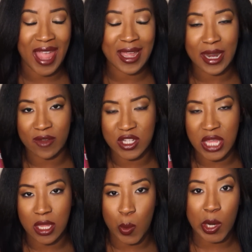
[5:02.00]
I can never
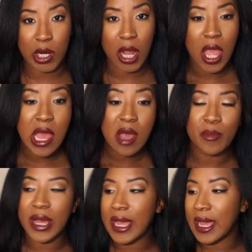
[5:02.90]
say that word.
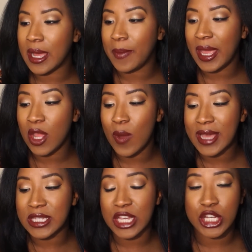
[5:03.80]
But
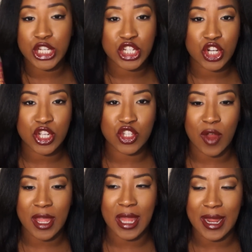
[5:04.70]
anyways, the conditioner is
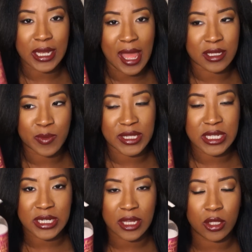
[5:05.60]
great. Like, allows me
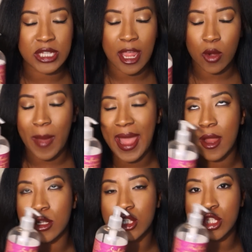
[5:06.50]
to detangle my
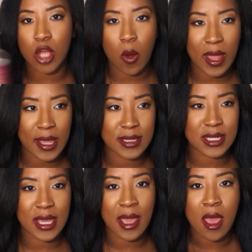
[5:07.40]
hair so
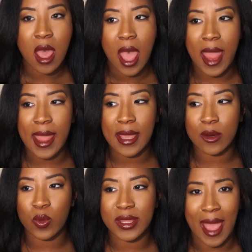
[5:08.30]
easy
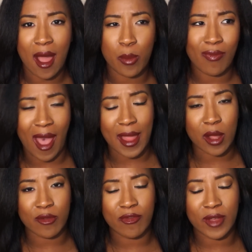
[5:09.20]
and without like
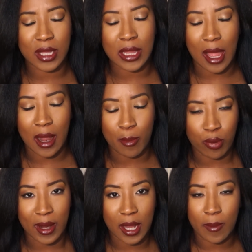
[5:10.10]
feeling like I'm
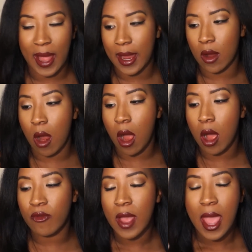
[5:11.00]
breaking my hair
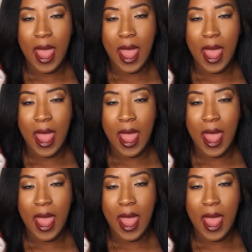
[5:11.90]
off.